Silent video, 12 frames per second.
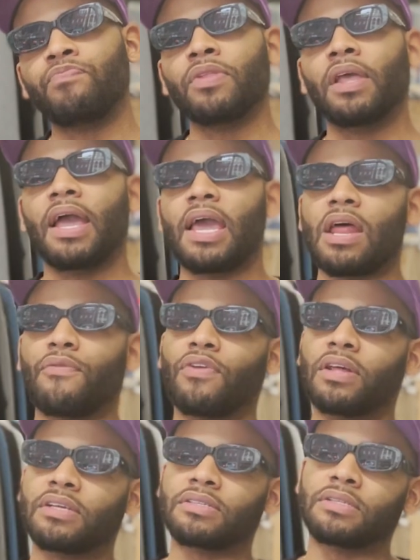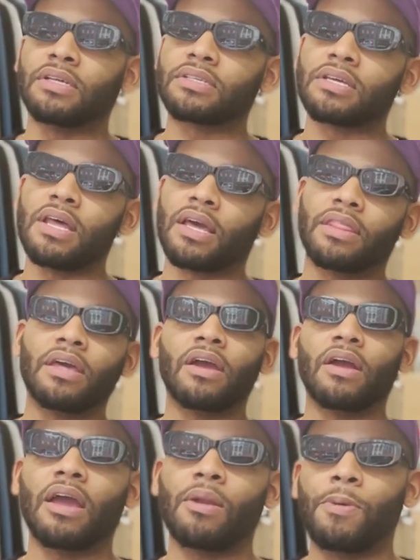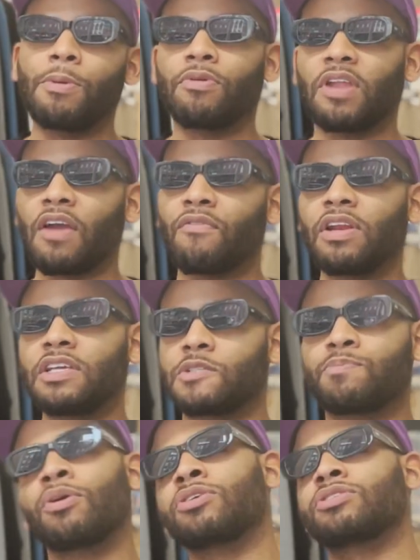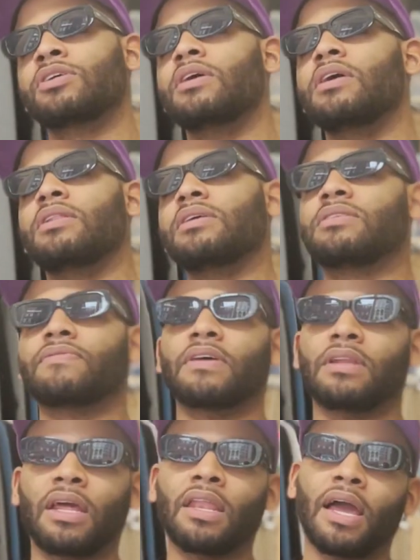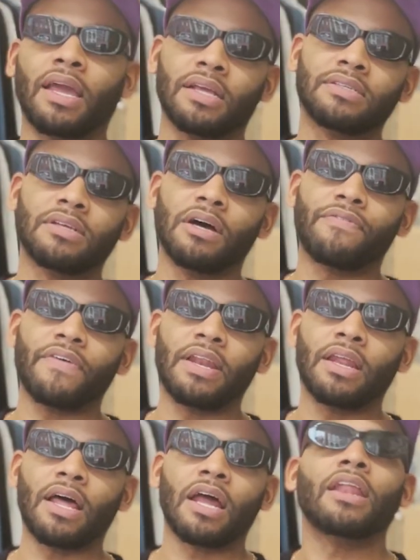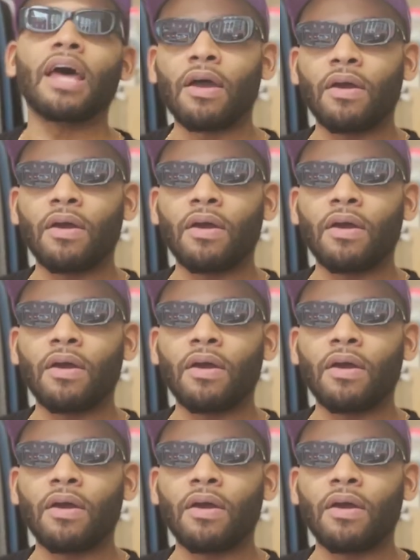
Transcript: Yeah. And I feel like there's a disconnect there, and people like really just push the stuff that they like and stuff, and a lot of